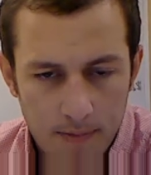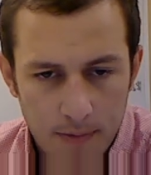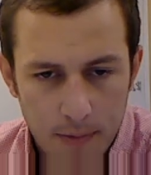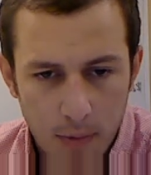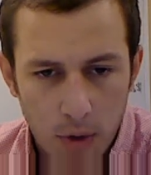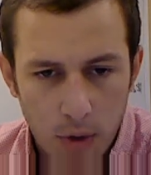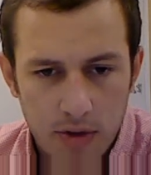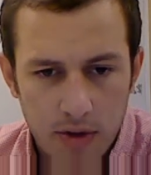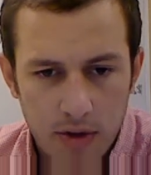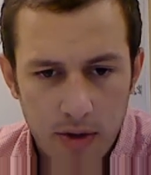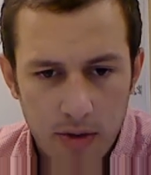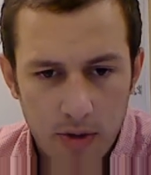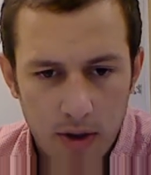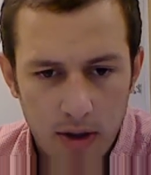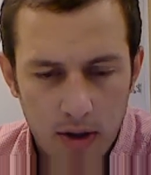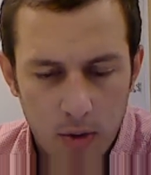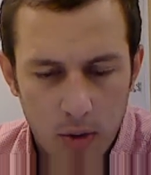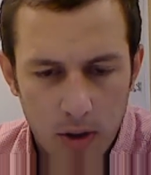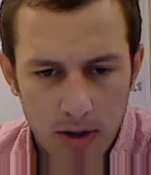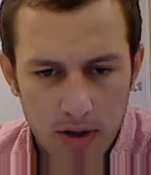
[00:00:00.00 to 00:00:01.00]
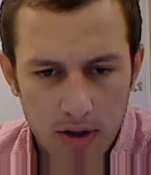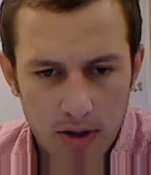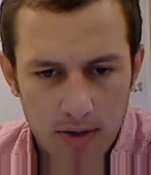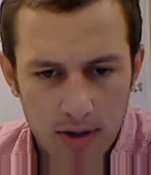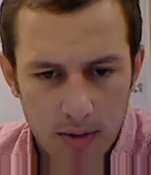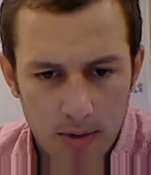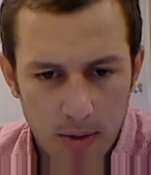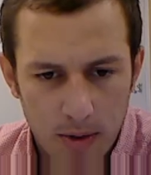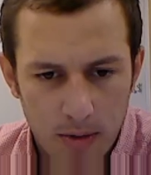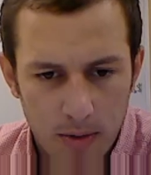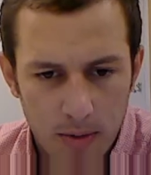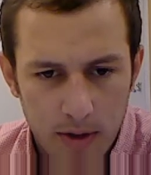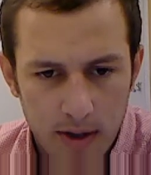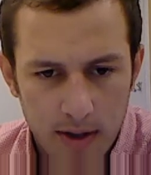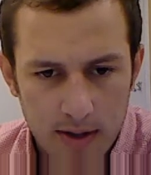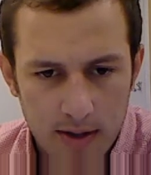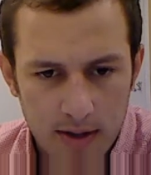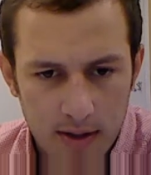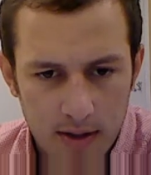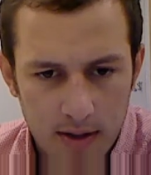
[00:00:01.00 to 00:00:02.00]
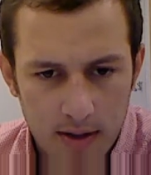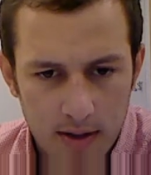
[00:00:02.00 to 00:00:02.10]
Most of the questions are about risk.